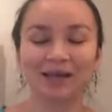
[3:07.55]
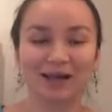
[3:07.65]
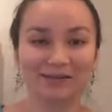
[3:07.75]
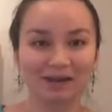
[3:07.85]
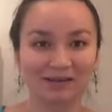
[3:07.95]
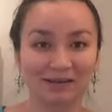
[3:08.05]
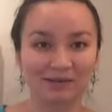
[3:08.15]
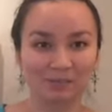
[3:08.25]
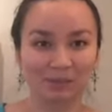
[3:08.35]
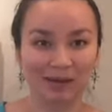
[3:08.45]
I've got a
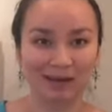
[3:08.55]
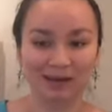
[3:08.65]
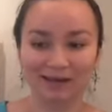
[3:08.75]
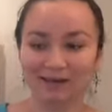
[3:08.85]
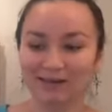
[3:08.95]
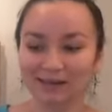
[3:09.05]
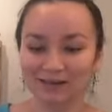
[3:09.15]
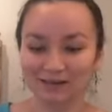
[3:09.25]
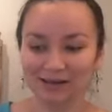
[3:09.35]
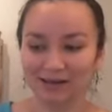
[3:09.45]
nice big head and
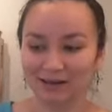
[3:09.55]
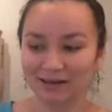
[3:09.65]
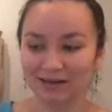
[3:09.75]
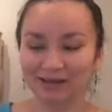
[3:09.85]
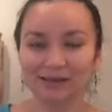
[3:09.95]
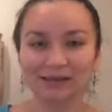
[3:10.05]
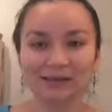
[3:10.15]
he's got a